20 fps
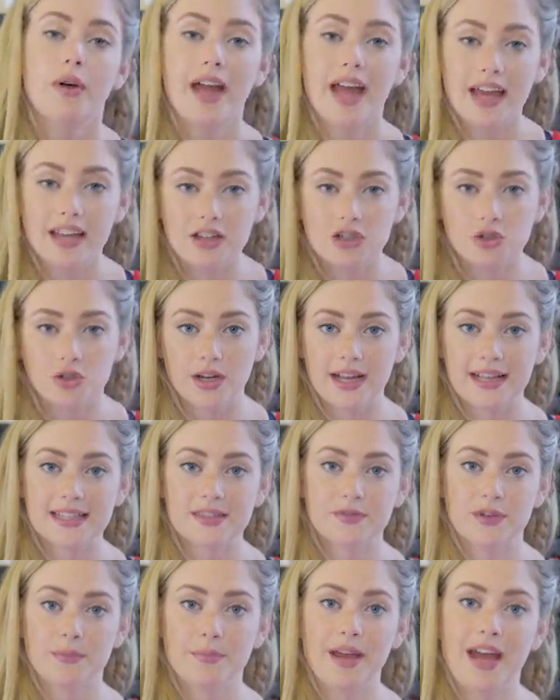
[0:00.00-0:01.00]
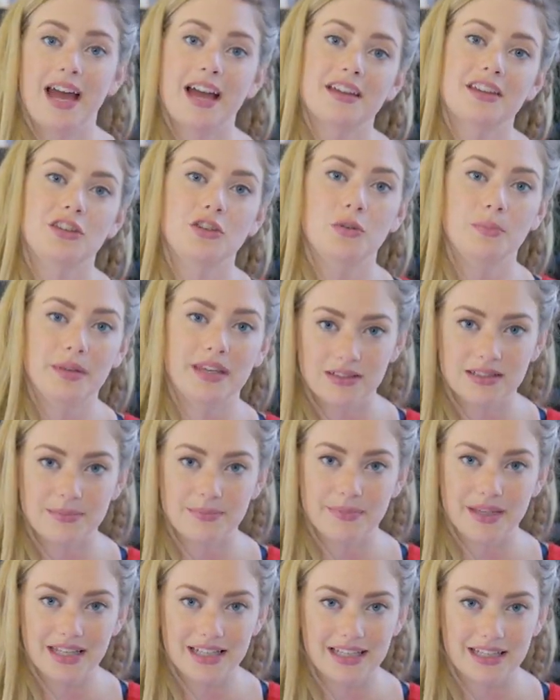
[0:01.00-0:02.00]
go ahead and transfer back. You'll heal
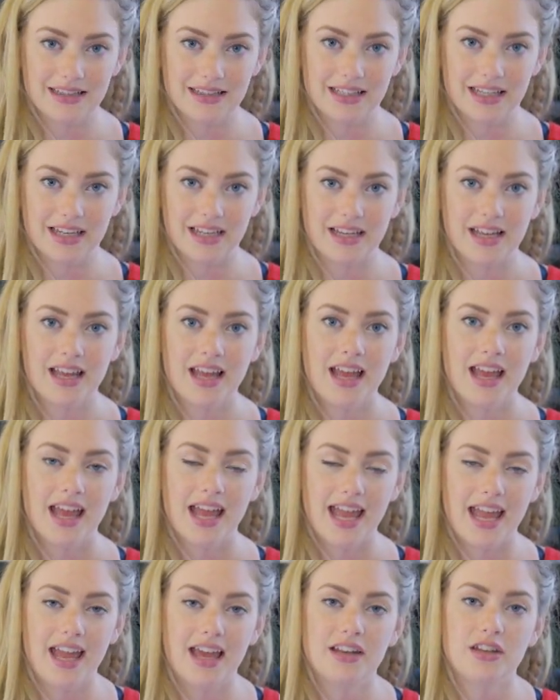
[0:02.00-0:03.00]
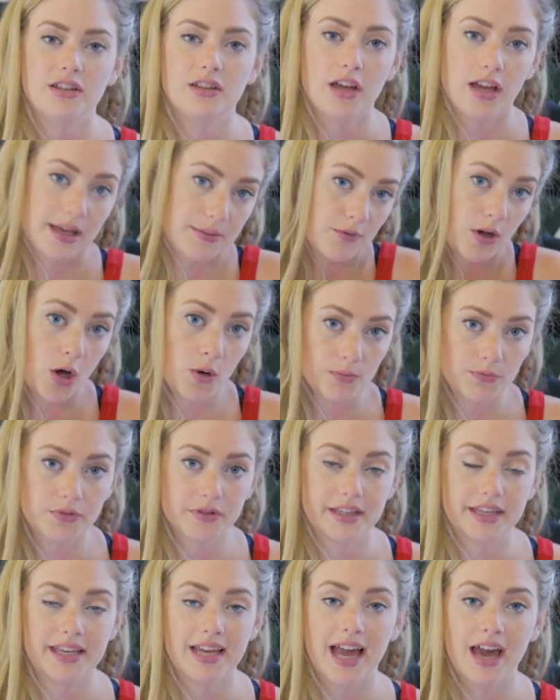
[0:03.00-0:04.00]
immediately, and
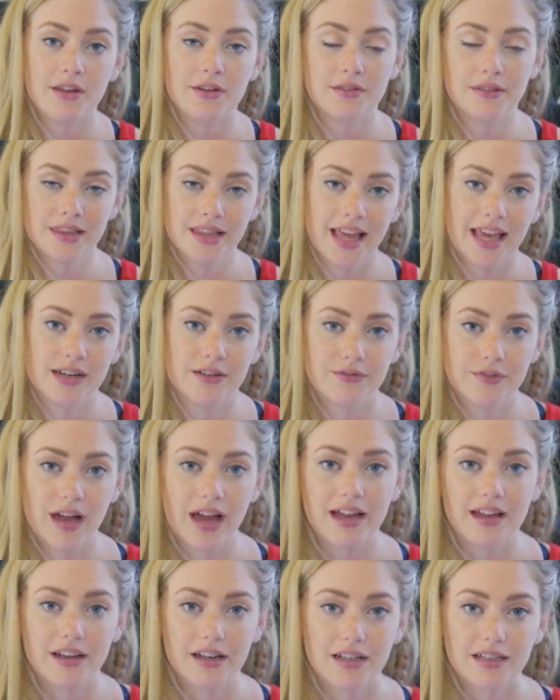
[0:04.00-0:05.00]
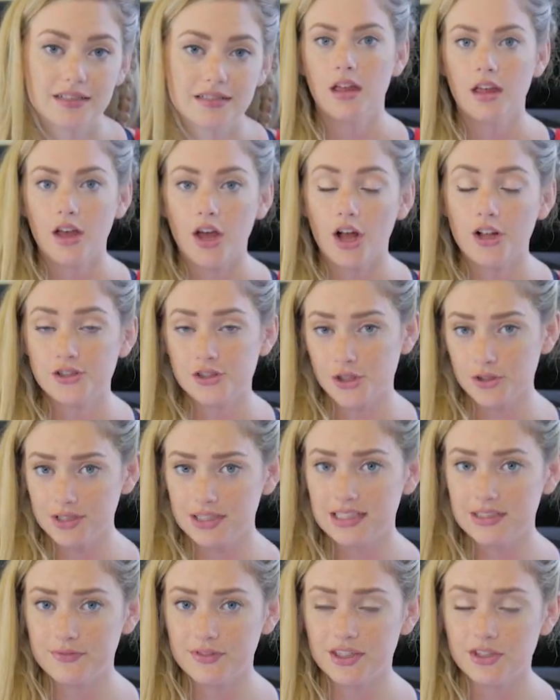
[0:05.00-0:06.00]
hopefully out of the line of fire.
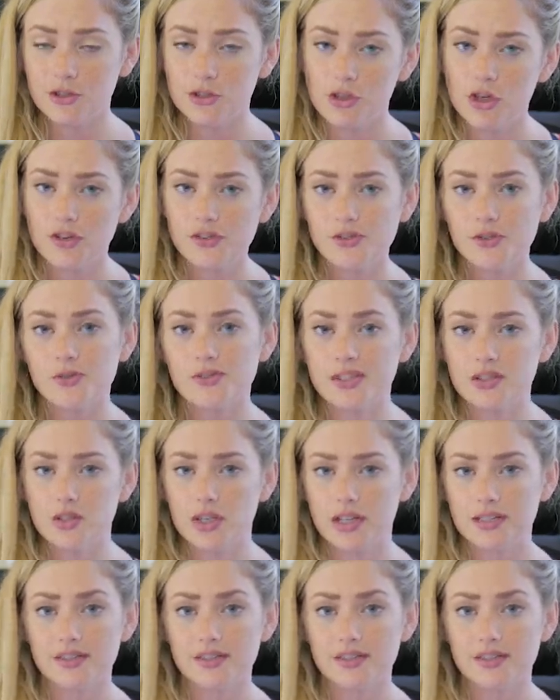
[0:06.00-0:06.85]
Alternatively, you can also use the